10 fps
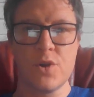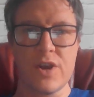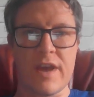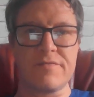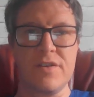
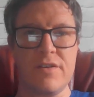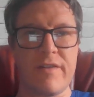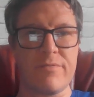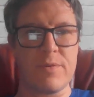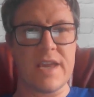Good afternoon,
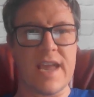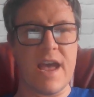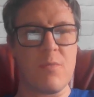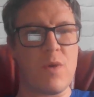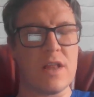everybody,
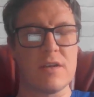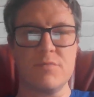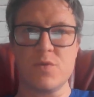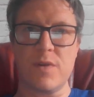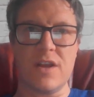and
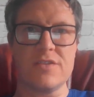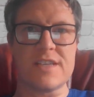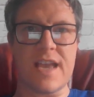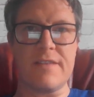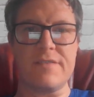welcome to Will on
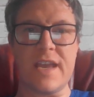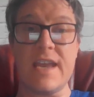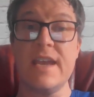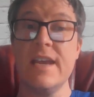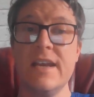
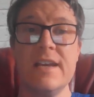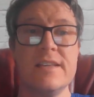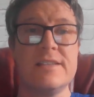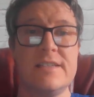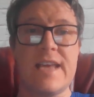Safety.
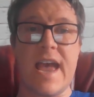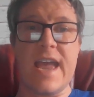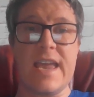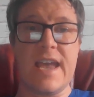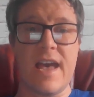
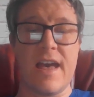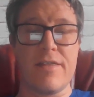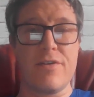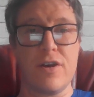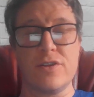Today, I
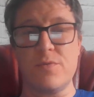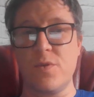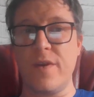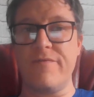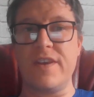thought I'd do a
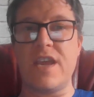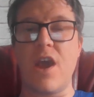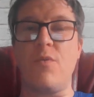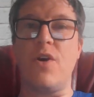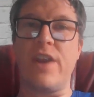quick
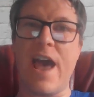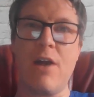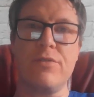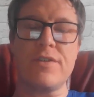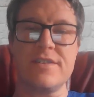video on
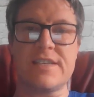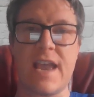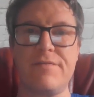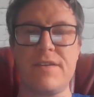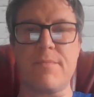health and
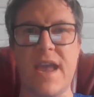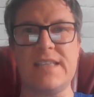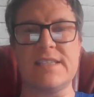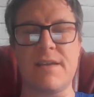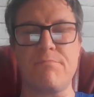safety
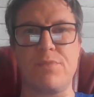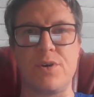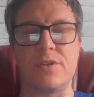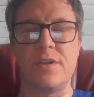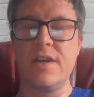made
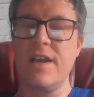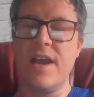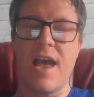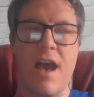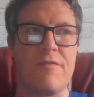simple.
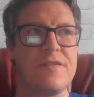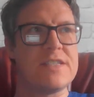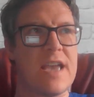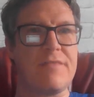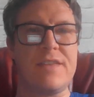Health and
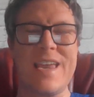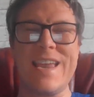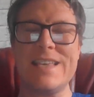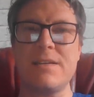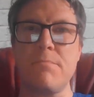
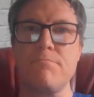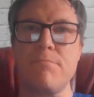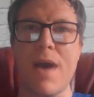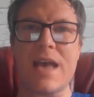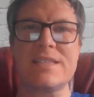safety is a
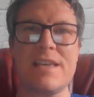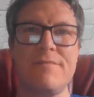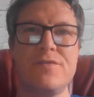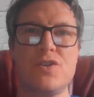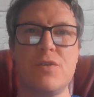
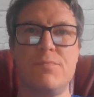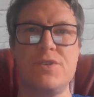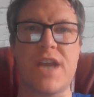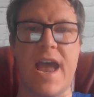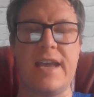massive
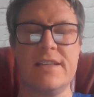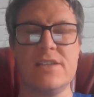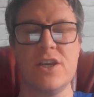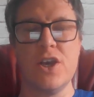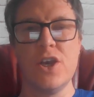
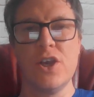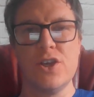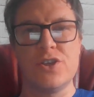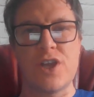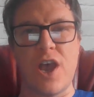subject,
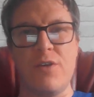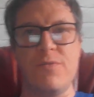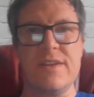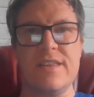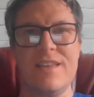so